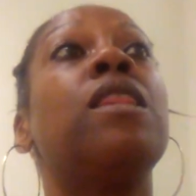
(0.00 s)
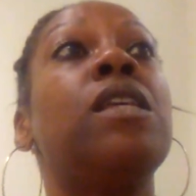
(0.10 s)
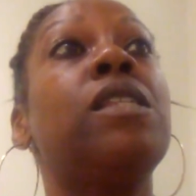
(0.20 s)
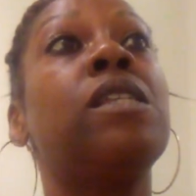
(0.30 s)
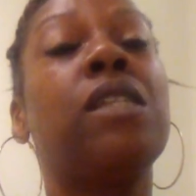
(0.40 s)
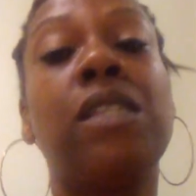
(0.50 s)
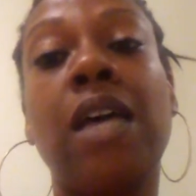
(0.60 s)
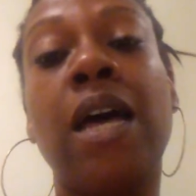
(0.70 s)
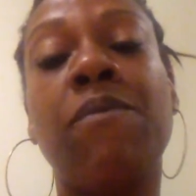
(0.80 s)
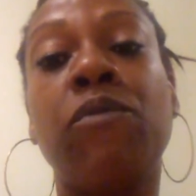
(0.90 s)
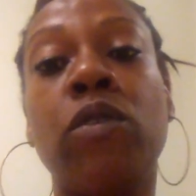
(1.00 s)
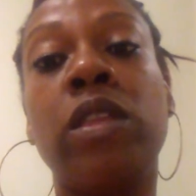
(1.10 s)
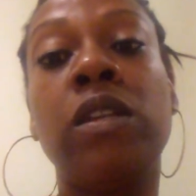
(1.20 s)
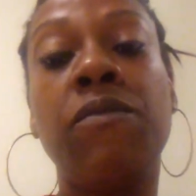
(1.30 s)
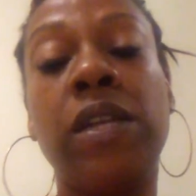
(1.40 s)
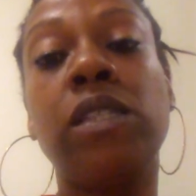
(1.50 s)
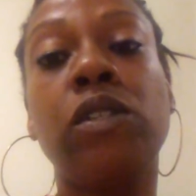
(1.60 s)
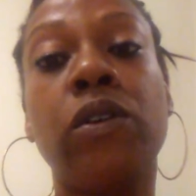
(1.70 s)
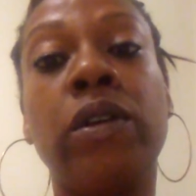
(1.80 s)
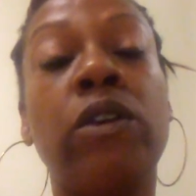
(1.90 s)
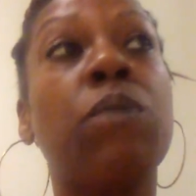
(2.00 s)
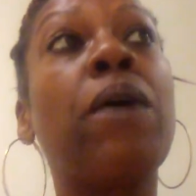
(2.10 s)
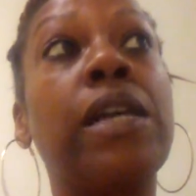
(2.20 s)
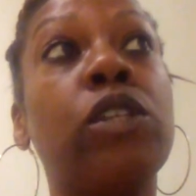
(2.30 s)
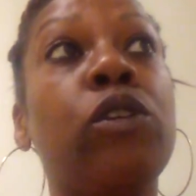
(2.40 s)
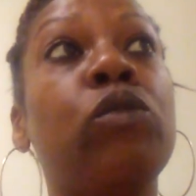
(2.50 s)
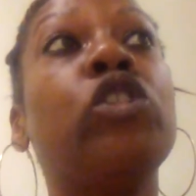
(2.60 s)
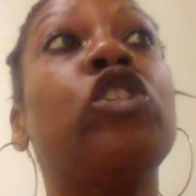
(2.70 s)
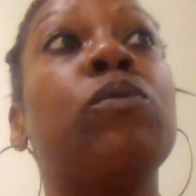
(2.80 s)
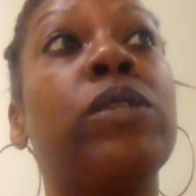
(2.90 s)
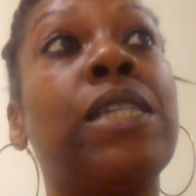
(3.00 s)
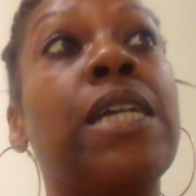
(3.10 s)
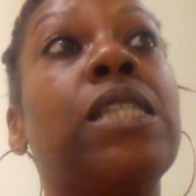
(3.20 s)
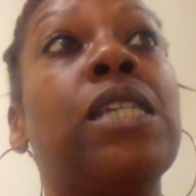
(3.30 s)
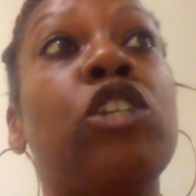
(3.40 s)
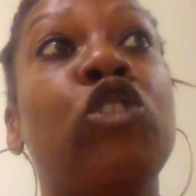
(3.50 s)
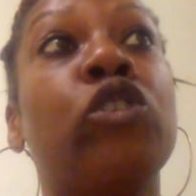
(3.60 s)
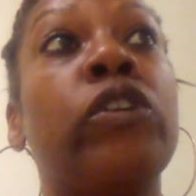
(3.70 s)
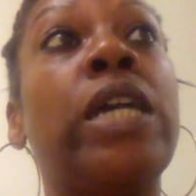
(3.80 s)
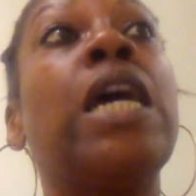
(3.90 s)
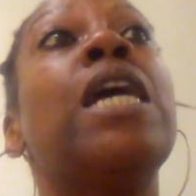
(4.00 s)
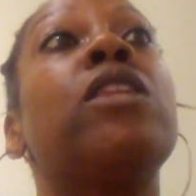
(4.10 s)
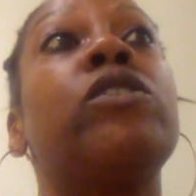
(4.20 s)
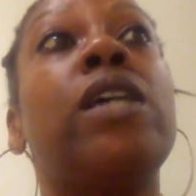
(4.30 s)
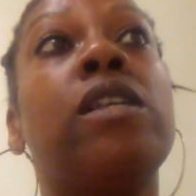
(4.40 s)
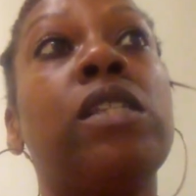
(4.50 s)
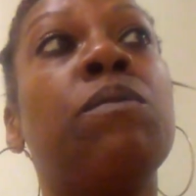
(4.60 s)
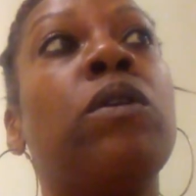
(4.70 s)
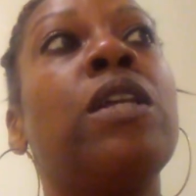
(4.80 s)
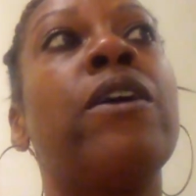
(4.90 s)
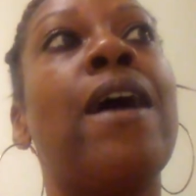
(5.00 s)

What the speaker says: This is the time for the defense attorney or the prosecution to present to the jury their testimony,